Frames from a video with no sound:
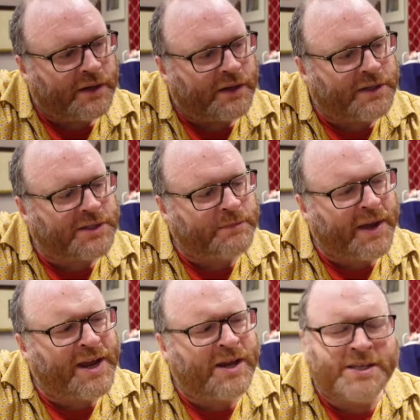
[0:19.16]
The
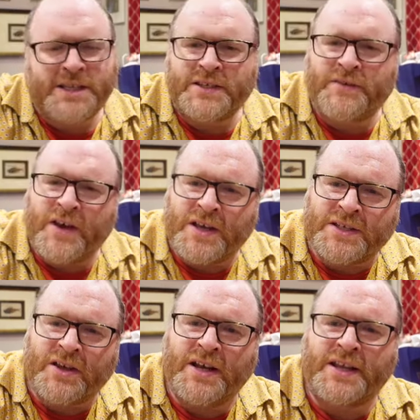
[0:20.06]
Sibelius'
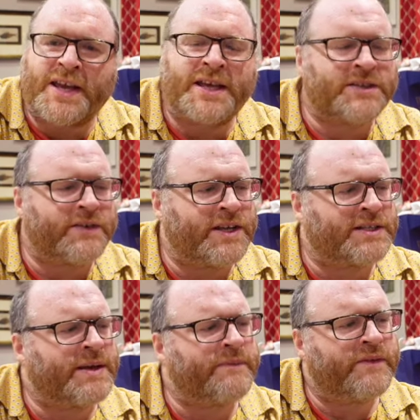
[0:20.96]
first ideas for this
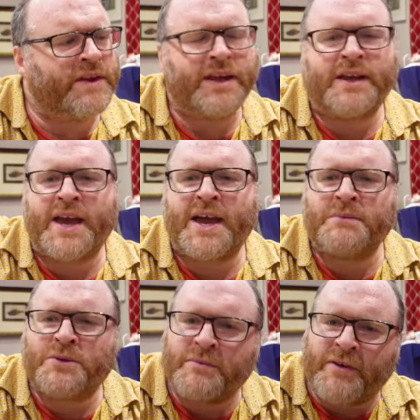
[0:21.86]
symphony
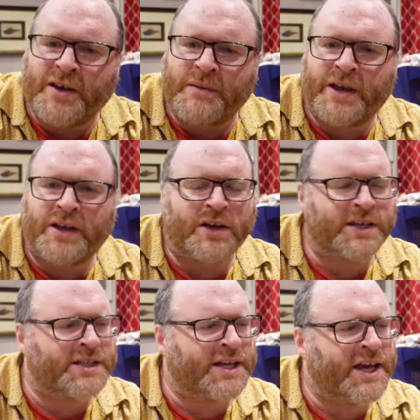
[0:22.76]
came to him around about
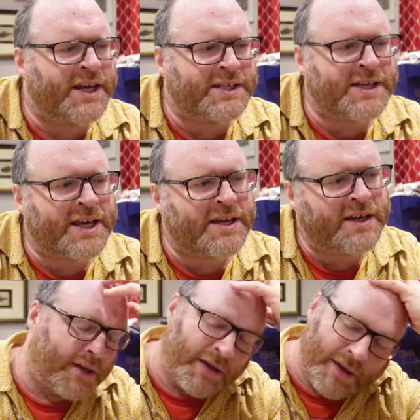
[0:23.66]

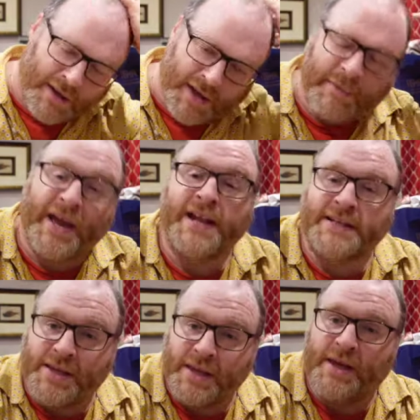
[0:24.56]
1918. He began
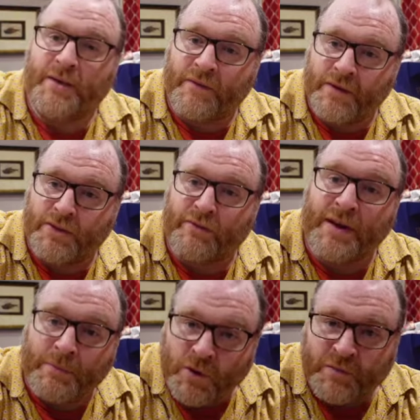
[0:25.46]
to think of a
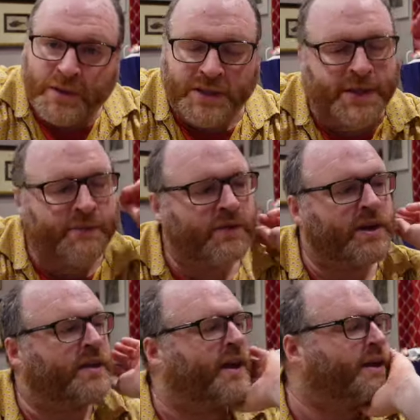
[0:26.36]
3-movement
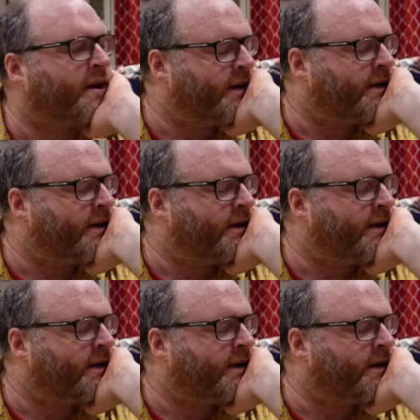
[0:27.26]
symphony then.